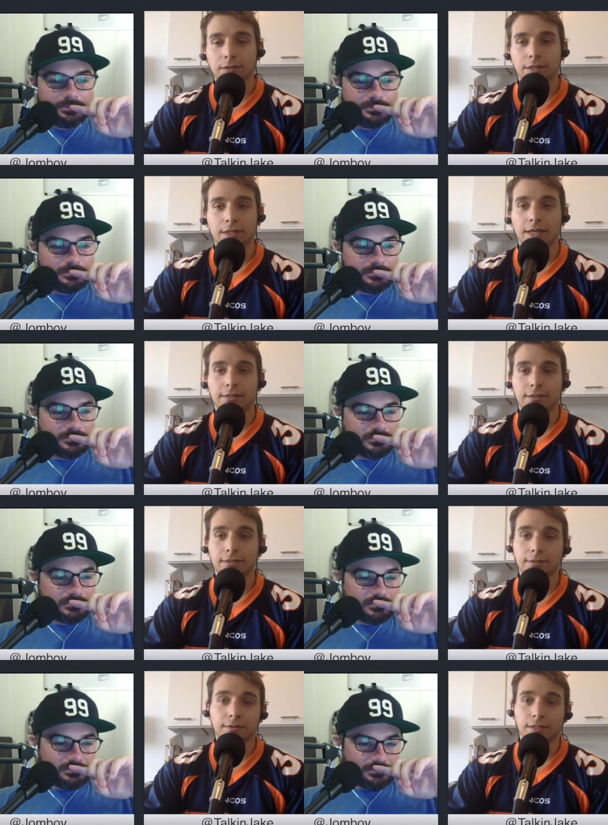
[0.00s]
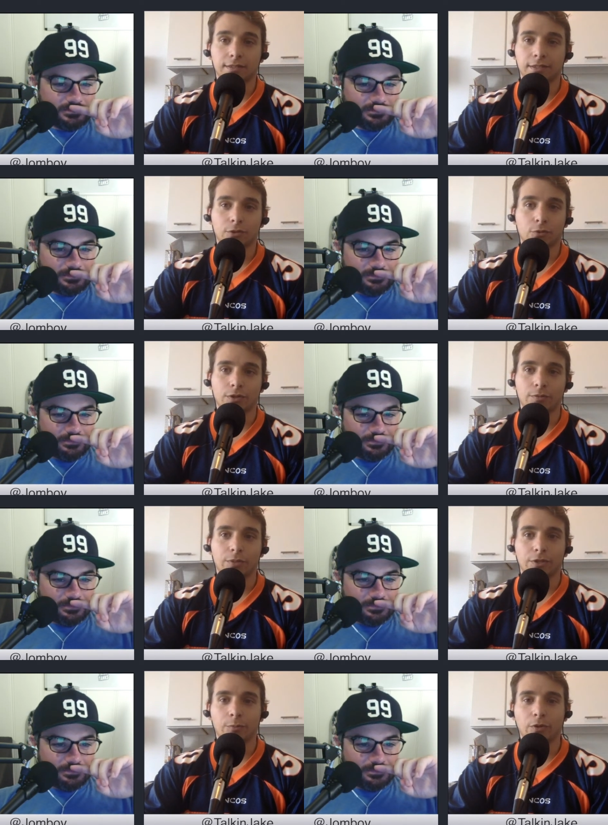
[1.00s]
Speaker 1: And that's that's like one of the
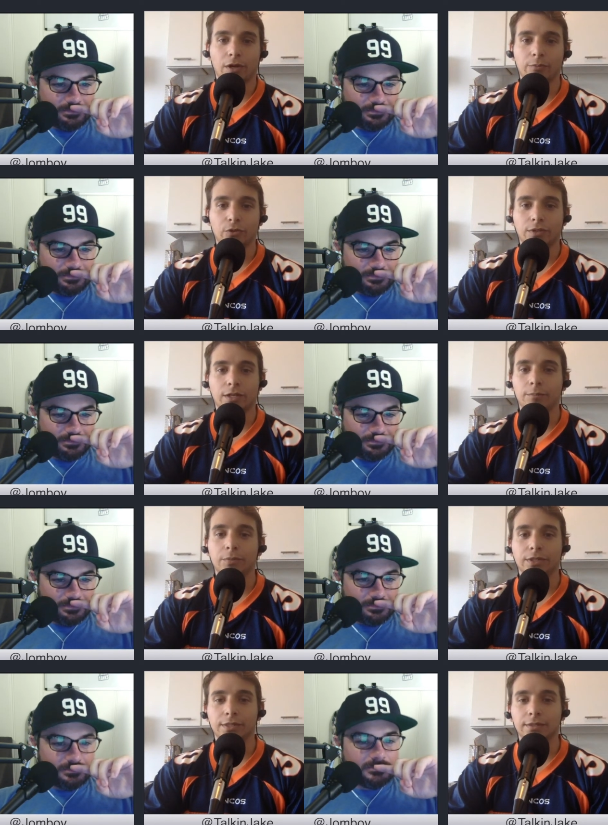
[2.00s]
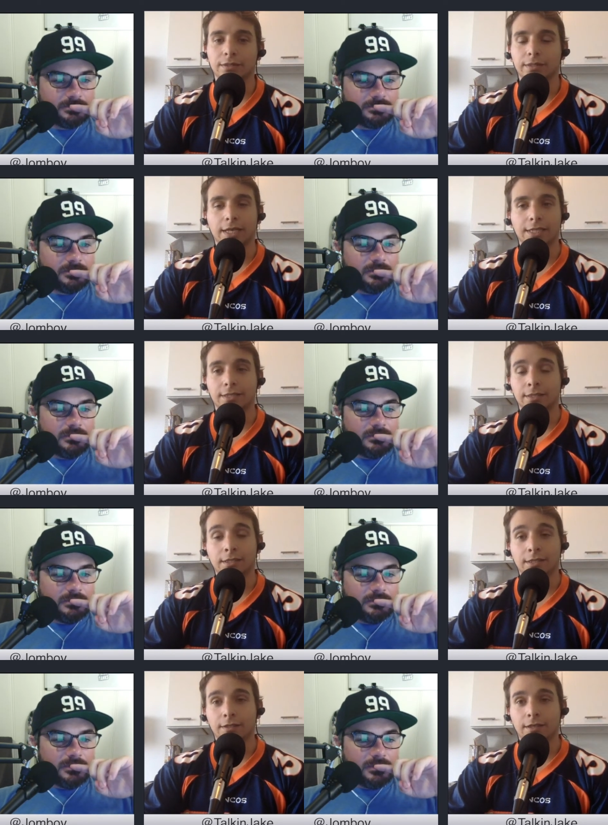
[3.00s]
bigger problems with companies. Like that's
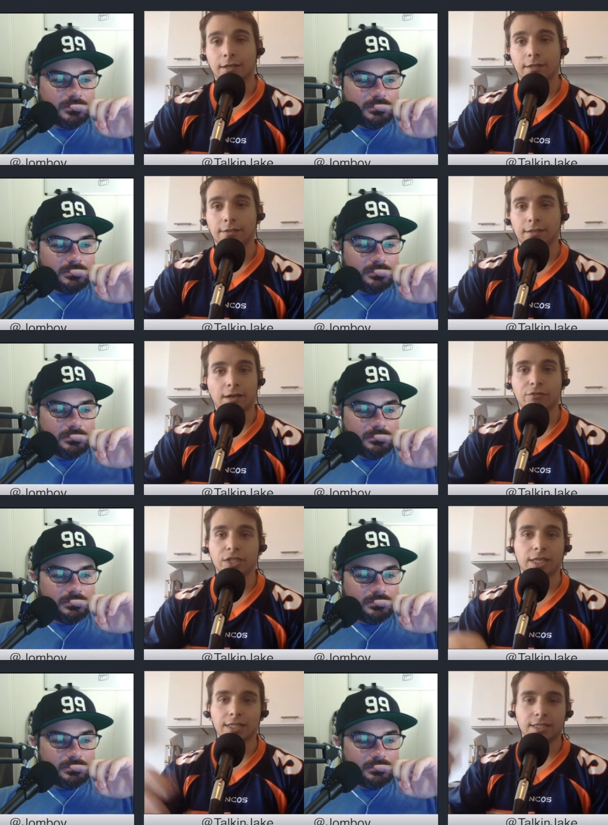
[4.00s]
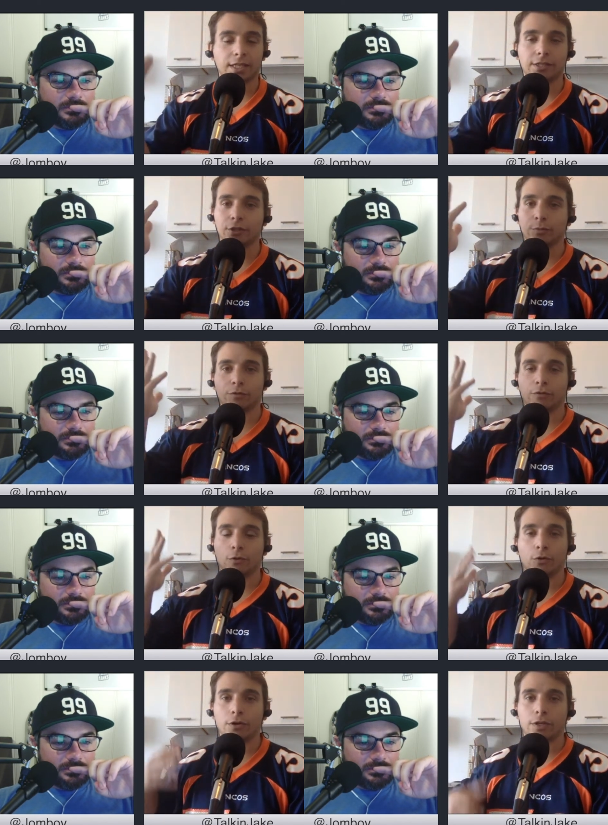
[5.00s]
I I've said this on here
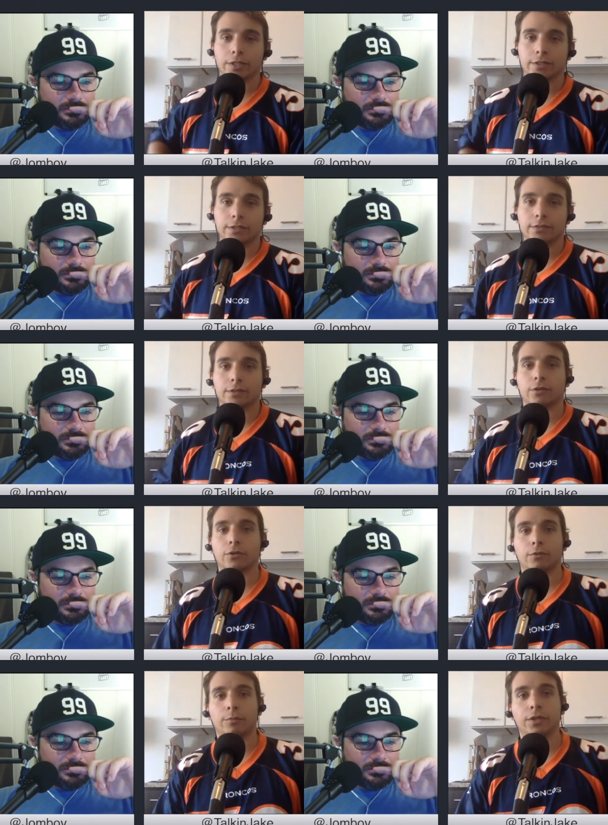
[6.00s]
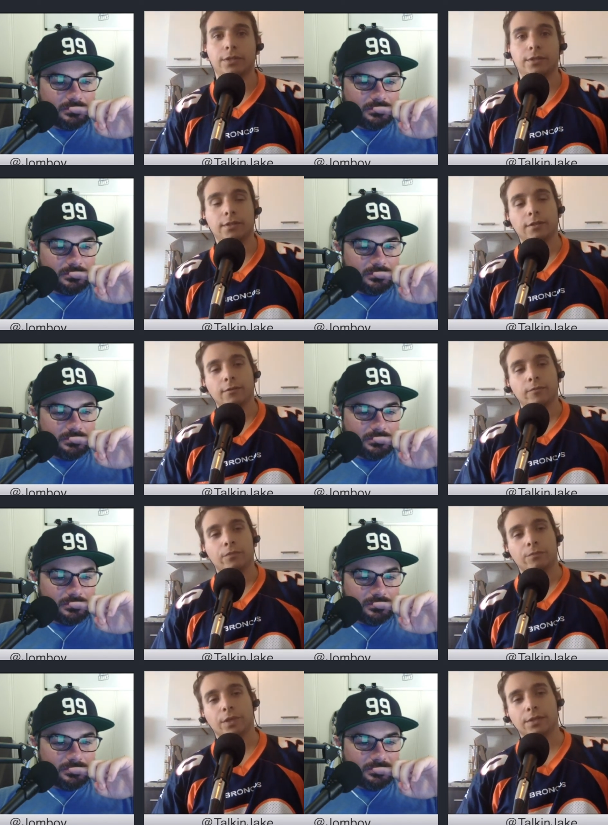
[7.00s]
before, and it's, you know, it'll be
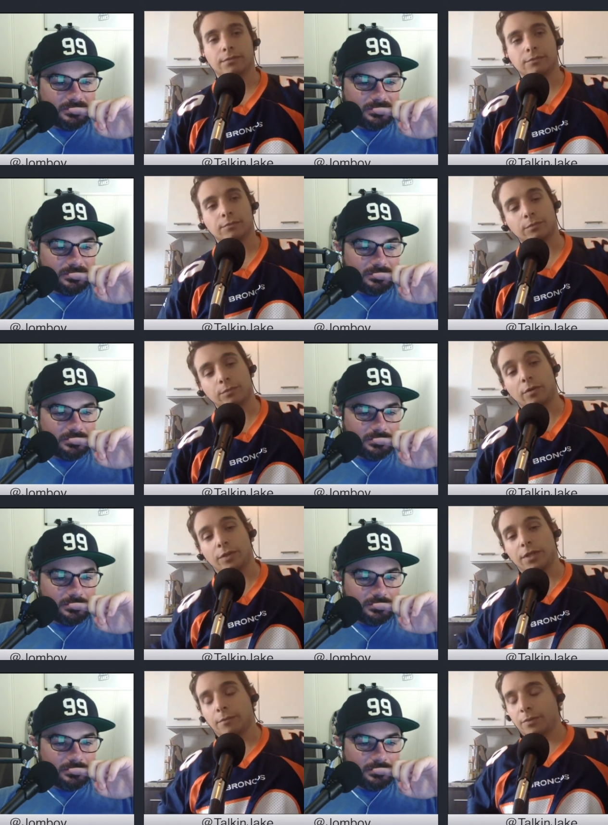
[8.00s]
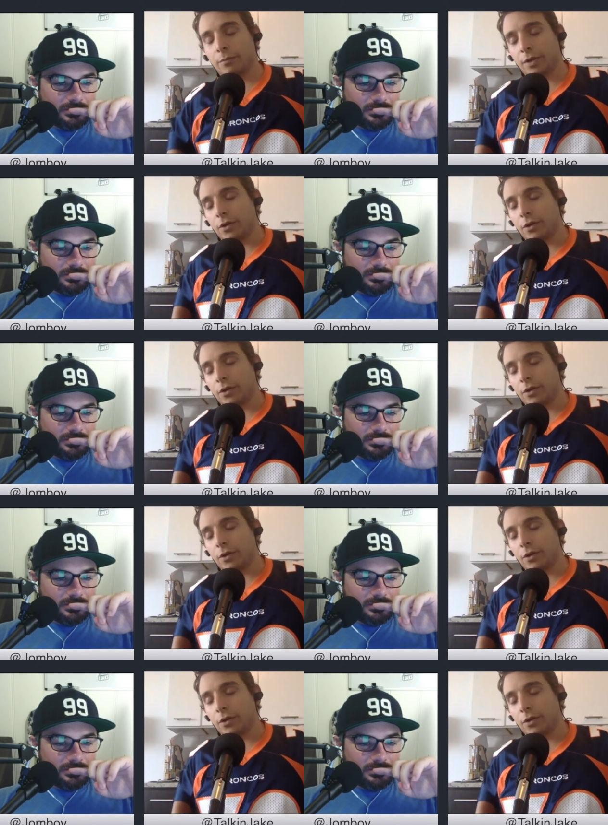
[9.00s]
my probably end up being